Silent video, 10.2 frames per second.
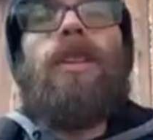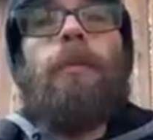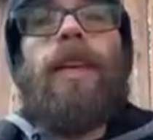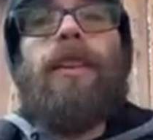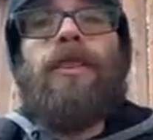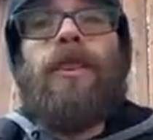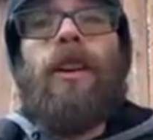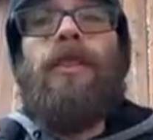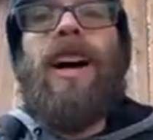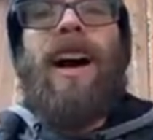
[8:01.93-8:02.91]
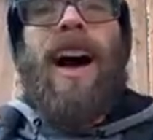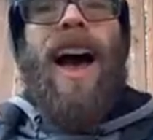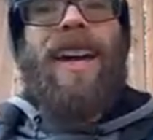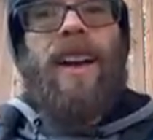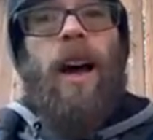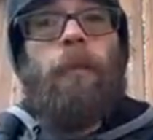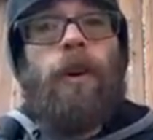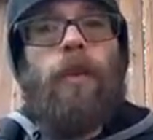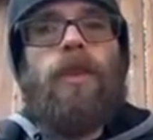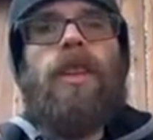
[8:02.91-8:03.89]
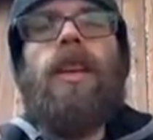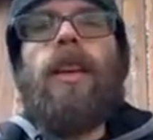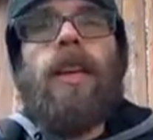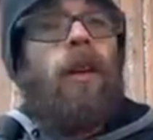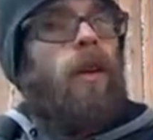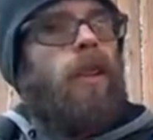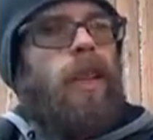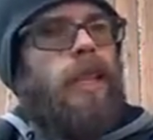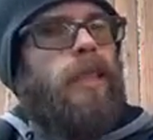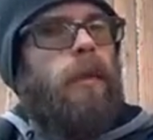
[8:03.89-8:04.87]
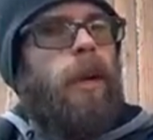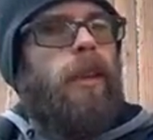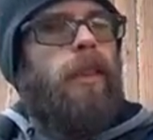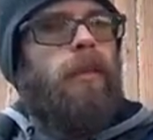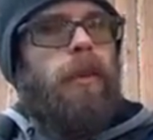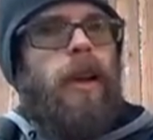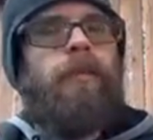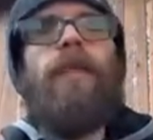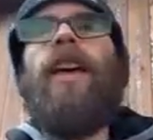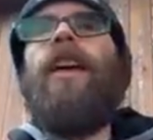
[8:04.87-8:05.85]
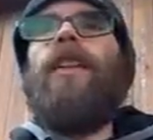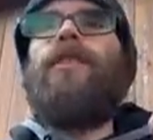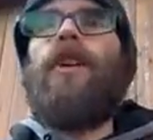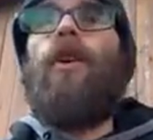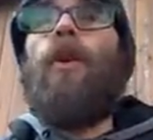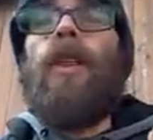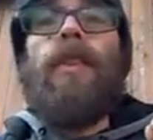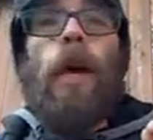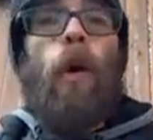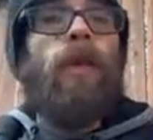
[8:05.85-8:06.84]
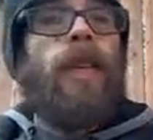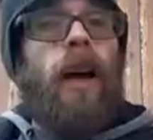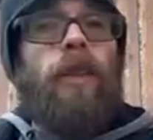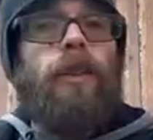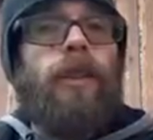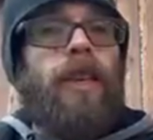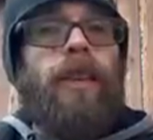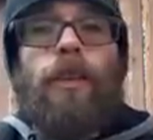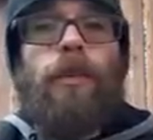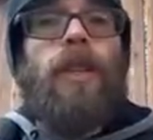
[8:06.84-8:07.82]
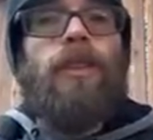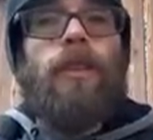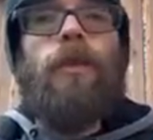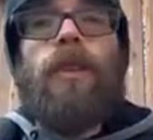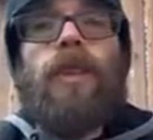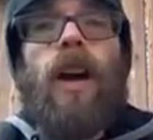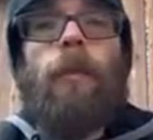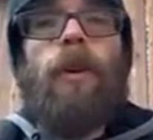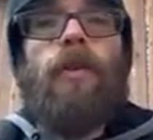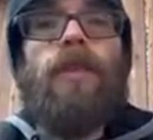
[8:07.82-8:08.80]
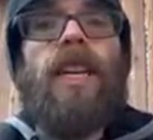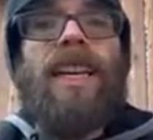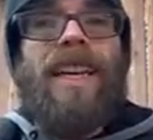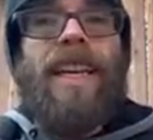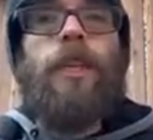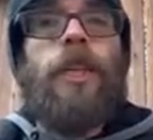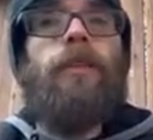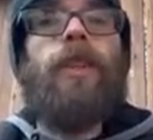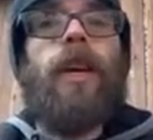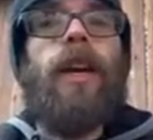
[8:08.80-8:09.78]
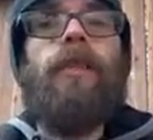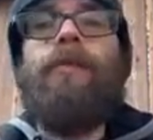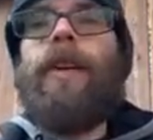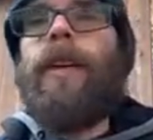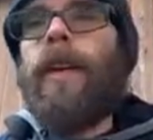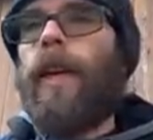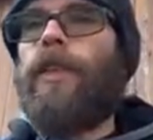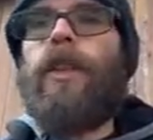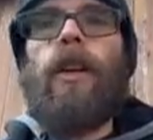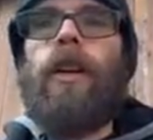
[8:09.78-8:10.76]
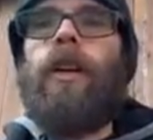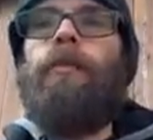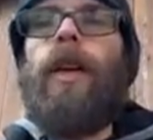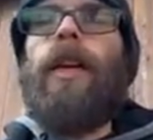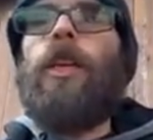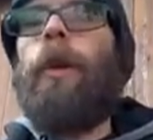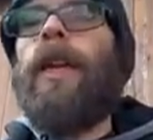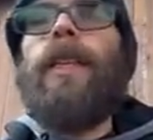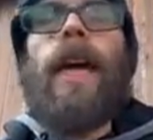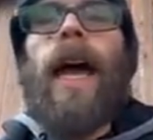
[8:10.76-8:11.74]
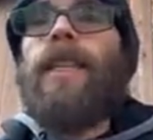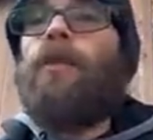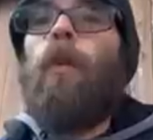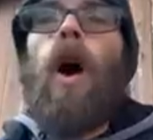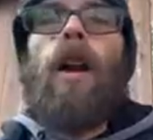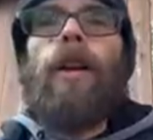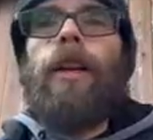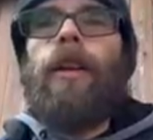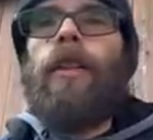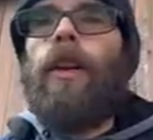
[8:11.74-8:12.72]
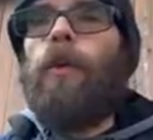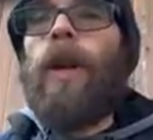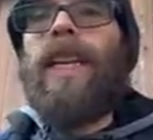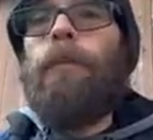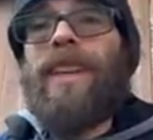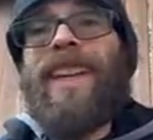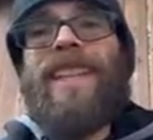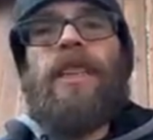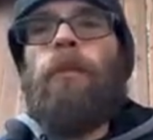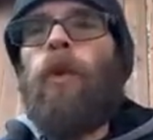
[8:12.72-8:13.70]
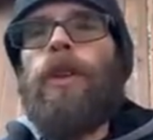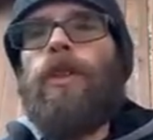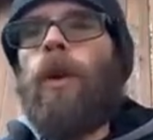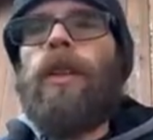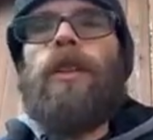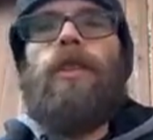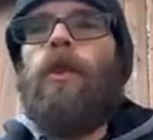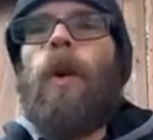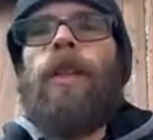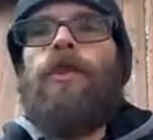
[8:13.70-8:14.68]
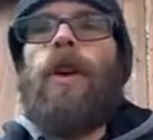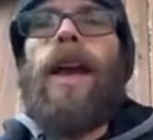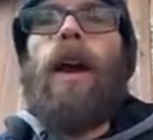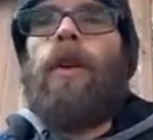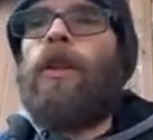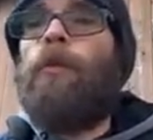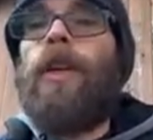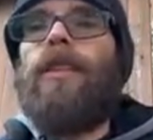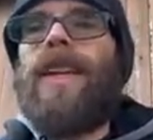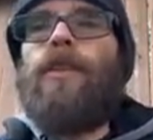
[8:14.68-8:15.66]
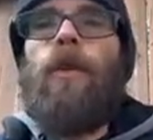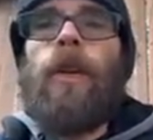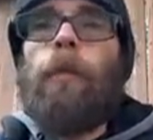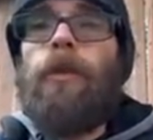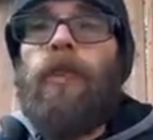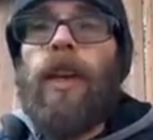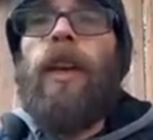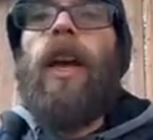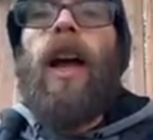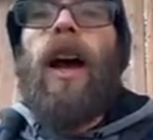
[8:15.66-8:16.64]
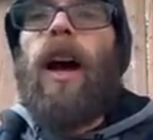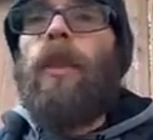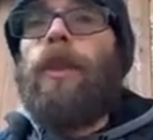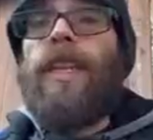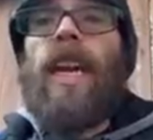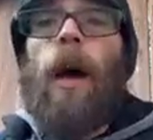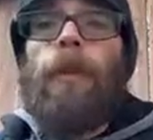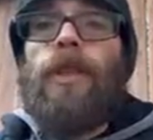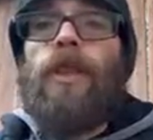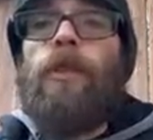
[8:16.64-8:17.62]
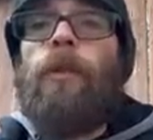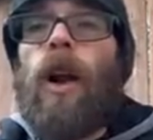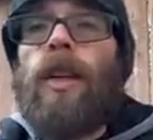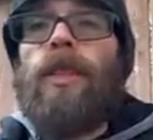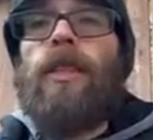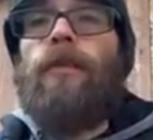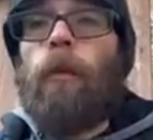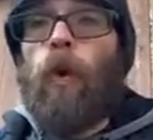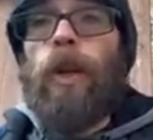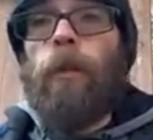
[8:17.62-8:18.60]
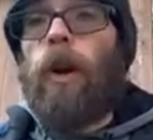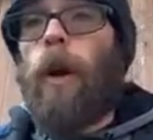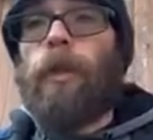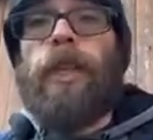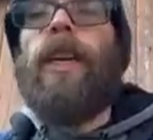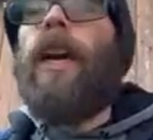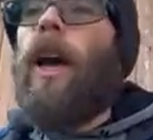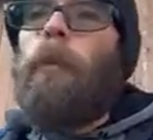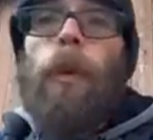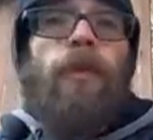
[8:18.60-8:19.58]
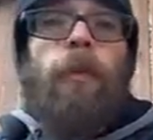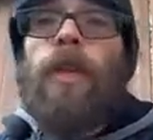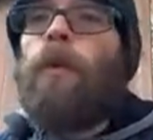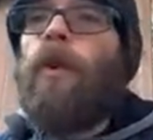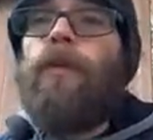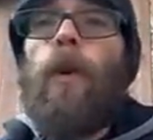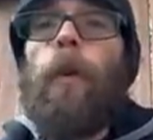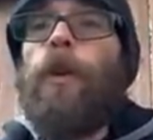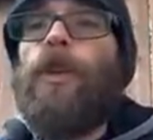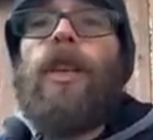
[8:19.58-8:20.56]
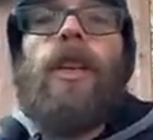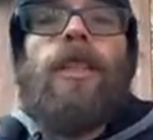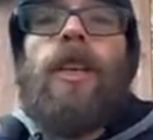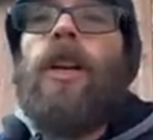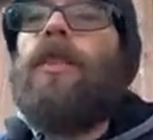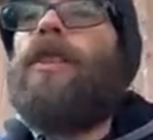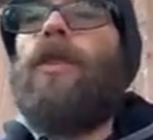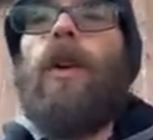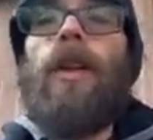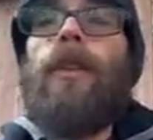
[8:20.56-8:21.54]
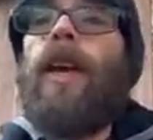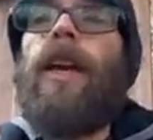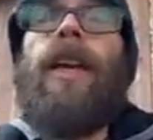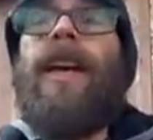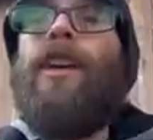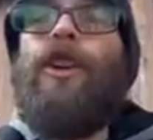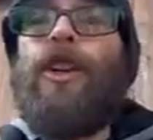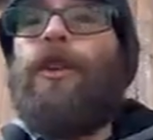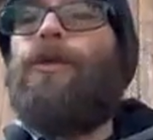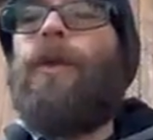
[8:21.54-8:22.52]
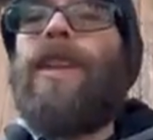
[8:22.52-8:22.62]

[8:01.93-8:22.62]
make yourself hot compost in less than a month, right? So the only other thing that you need to do to this compost each and every day is turn it. You might need to add some water here or there. You want to keep it nice and moist. You don't want it to dry out on you, because that's going to prevent the decomposition process from working properly. But from this point forward, you're just going to turn this soil every day. You're going to use one of